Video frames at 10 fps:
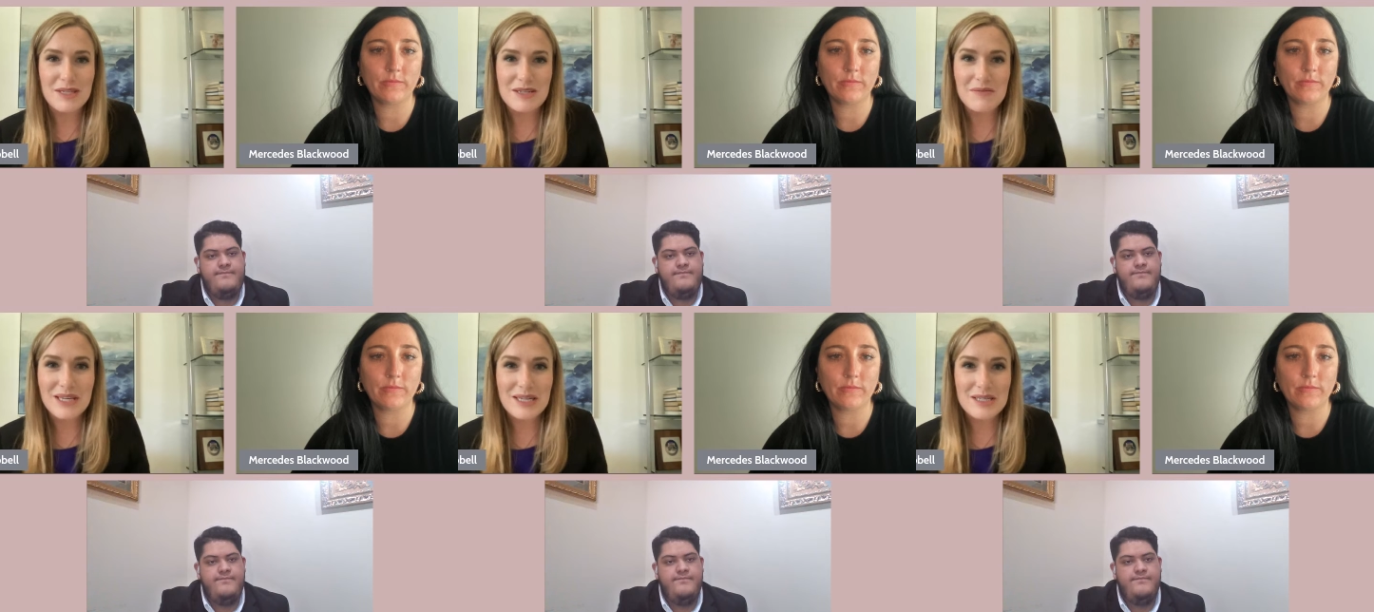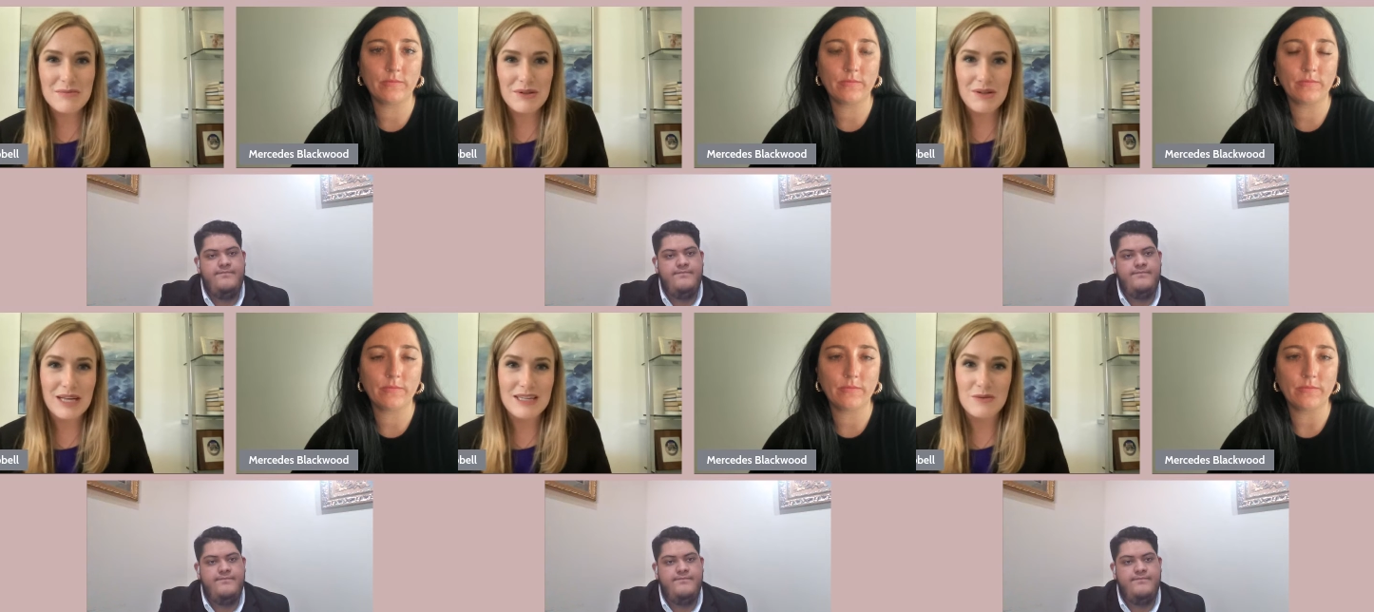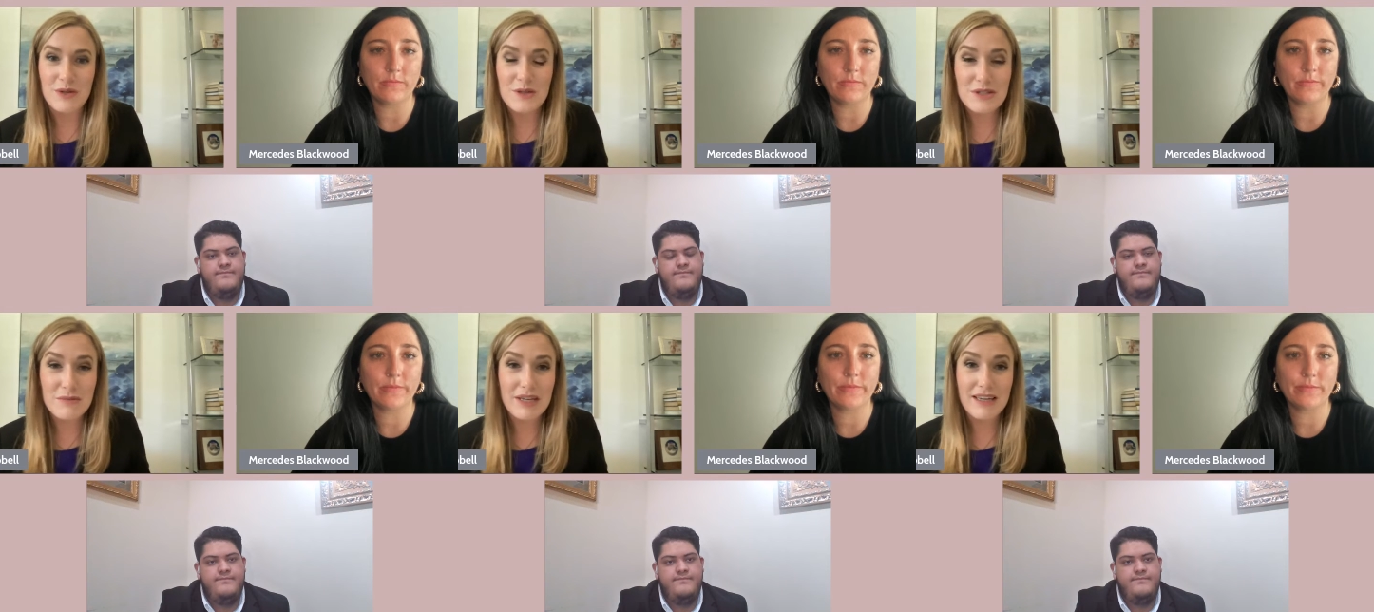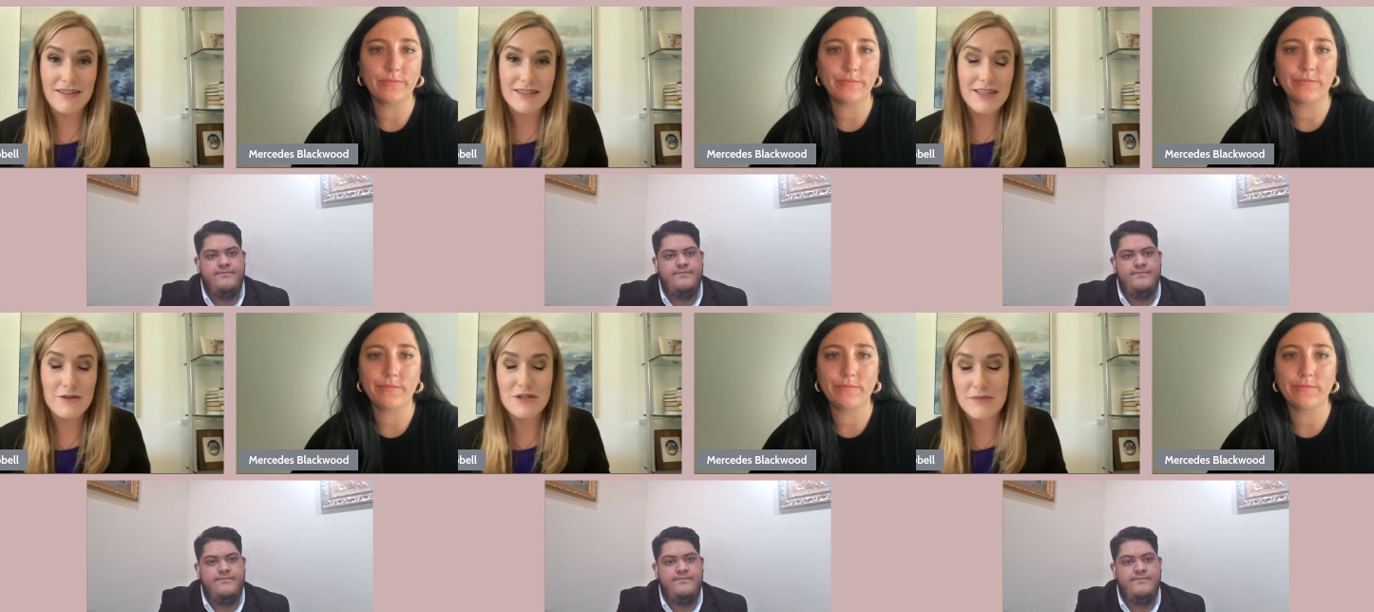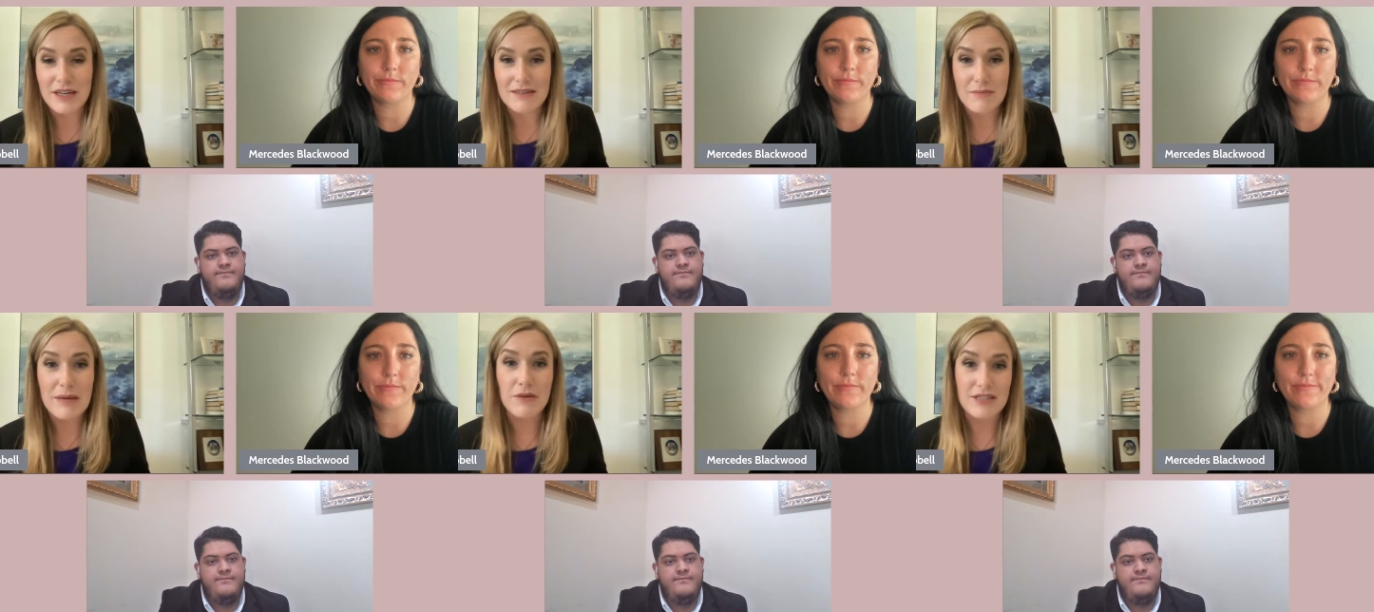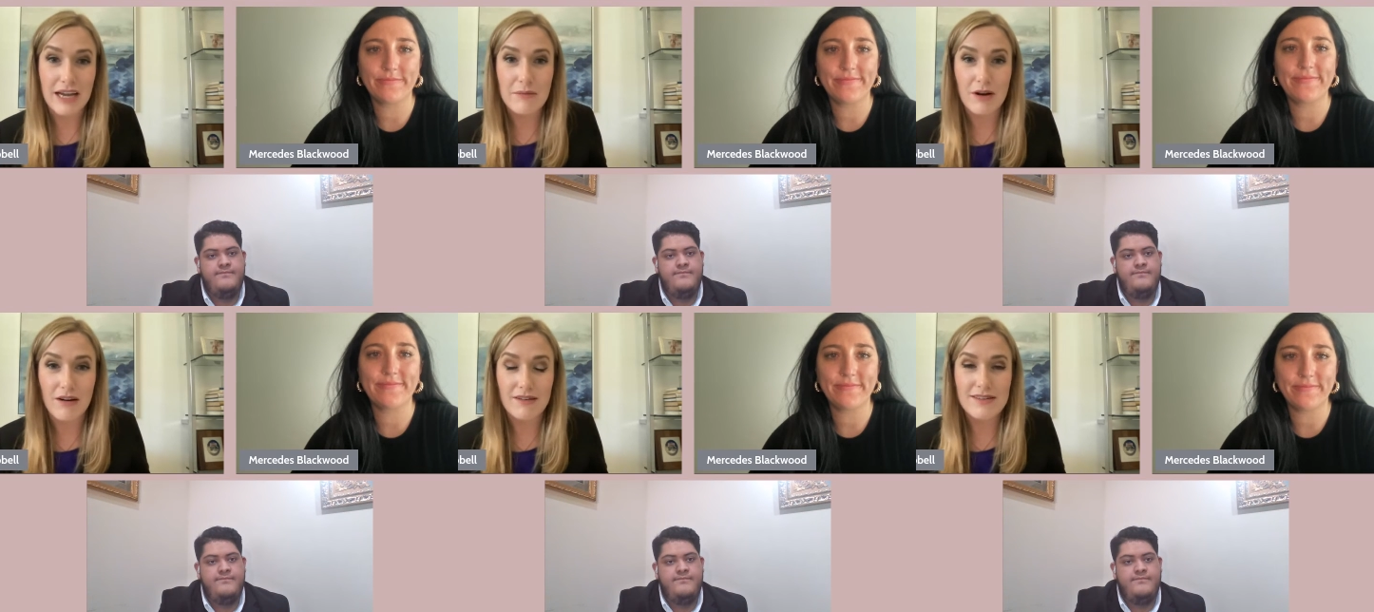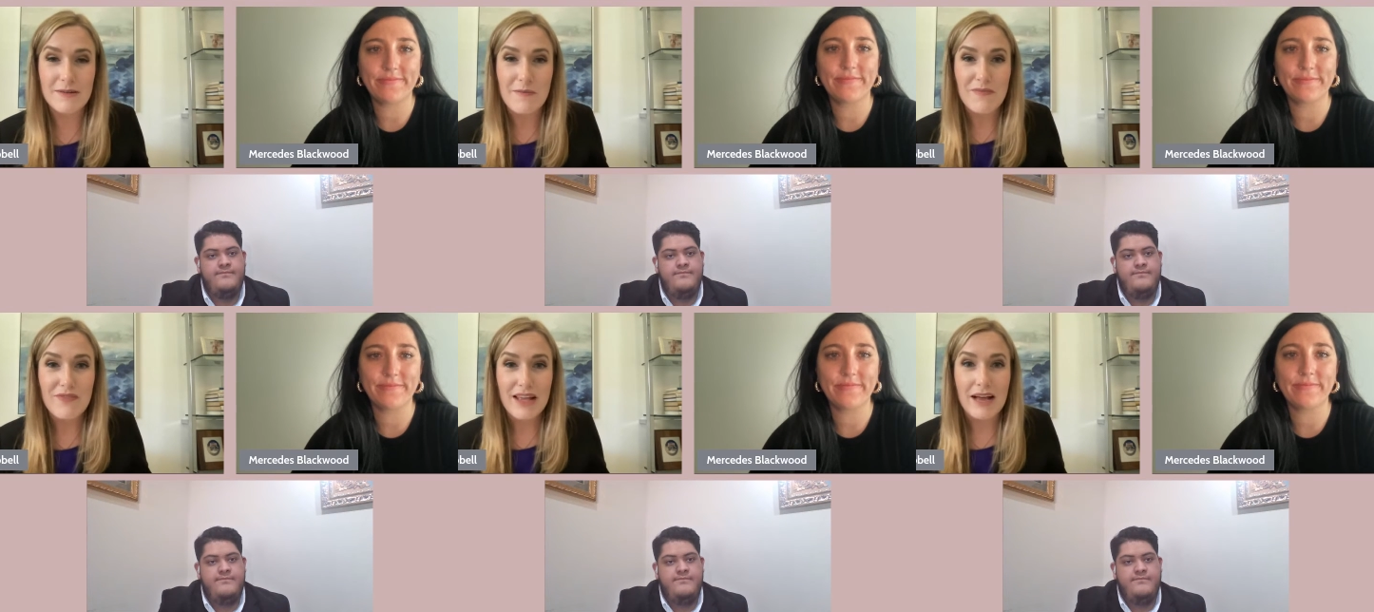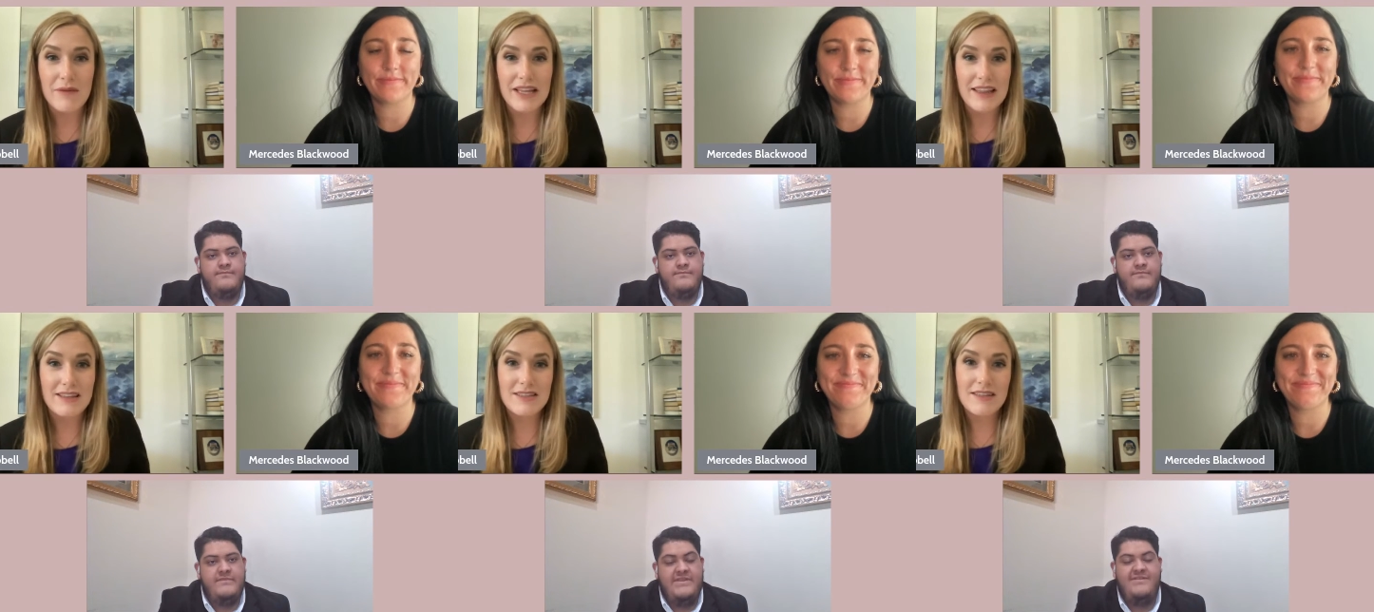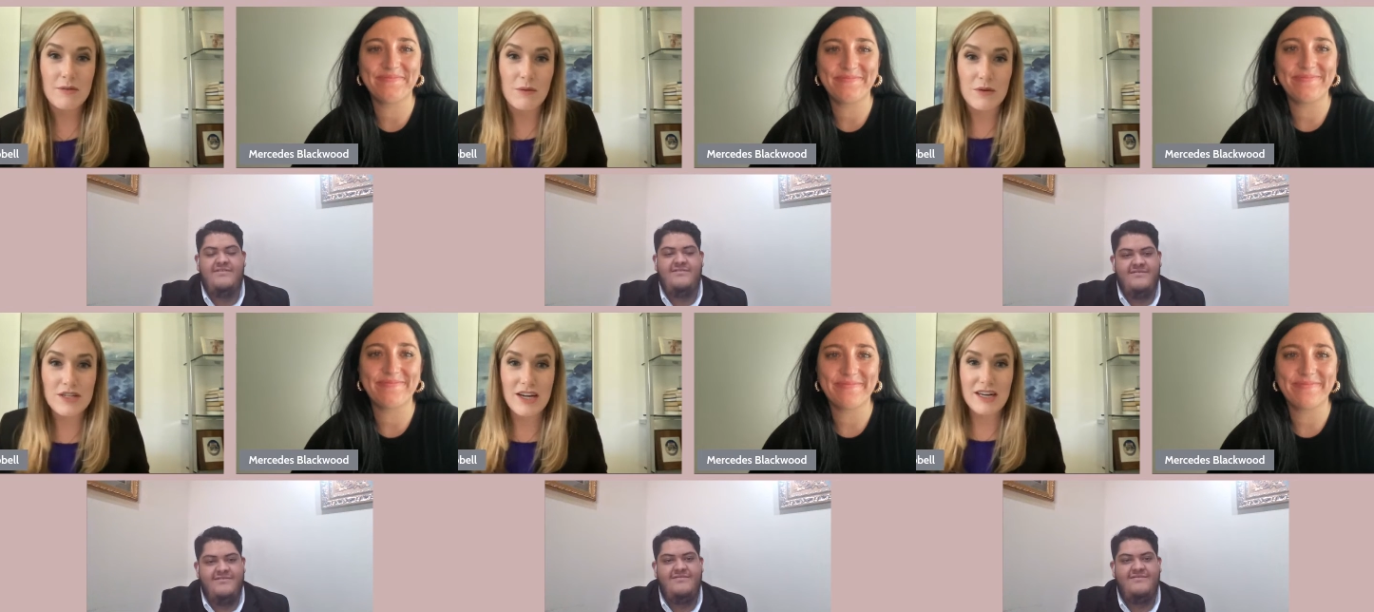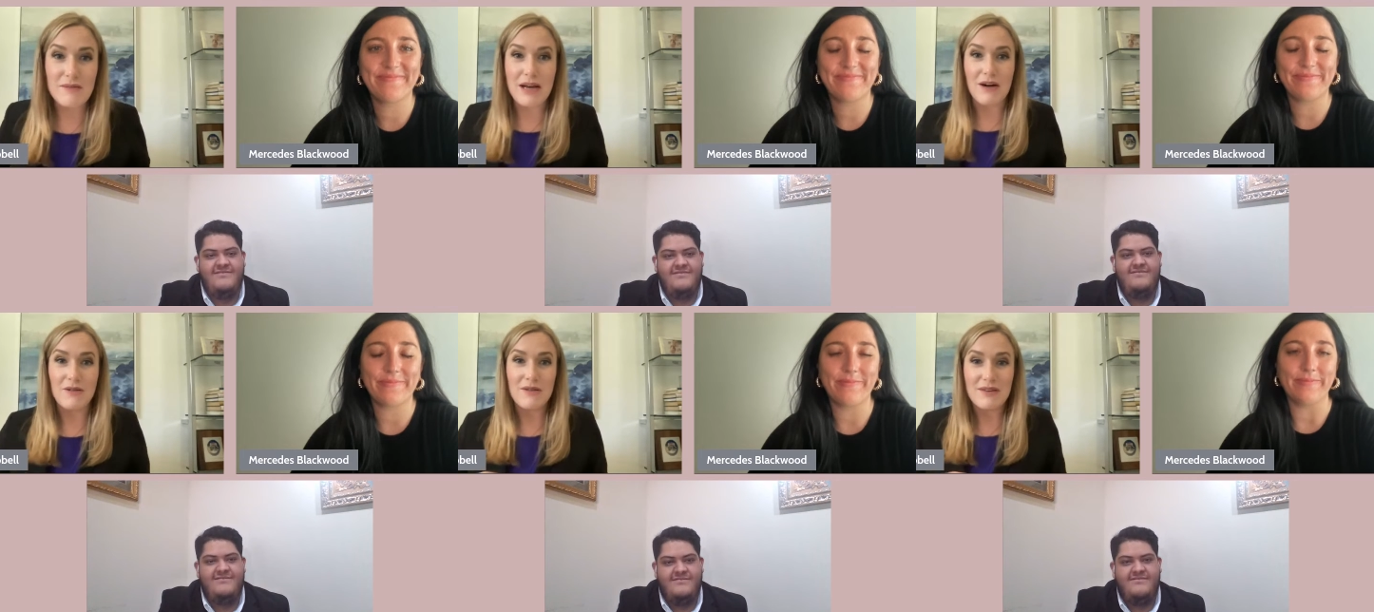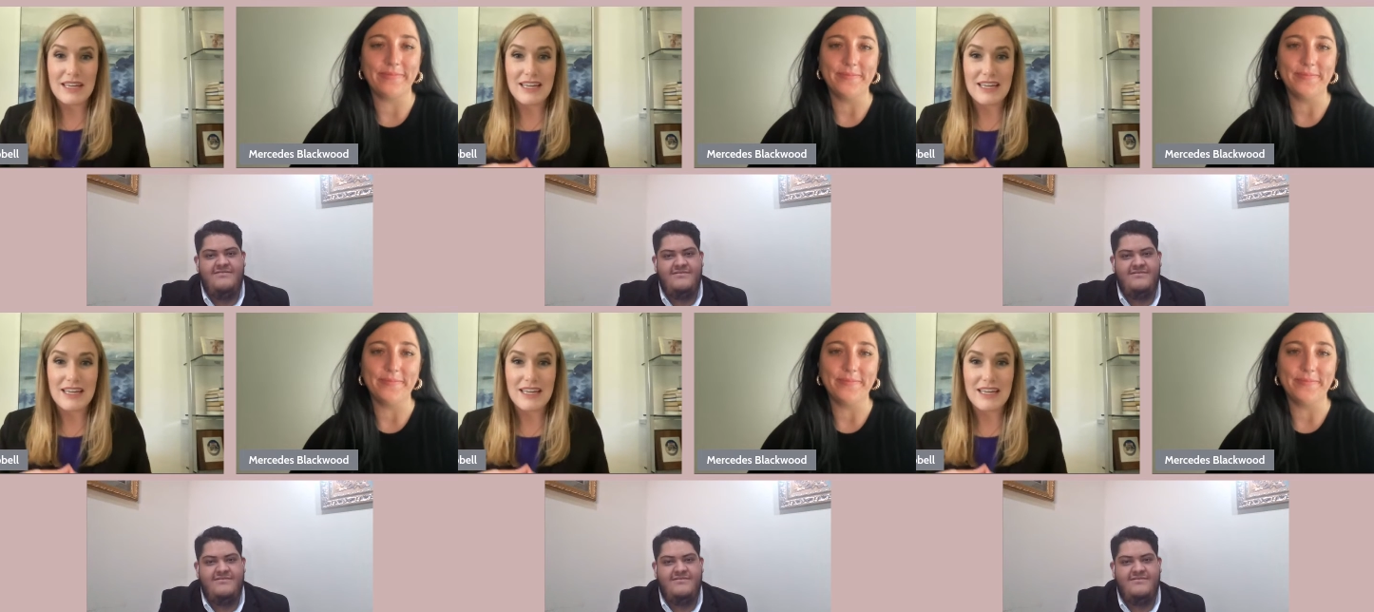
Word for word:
Speaker 1: i mean something as simple as we used to be our city used to be on paper time cards i mean when we're talking about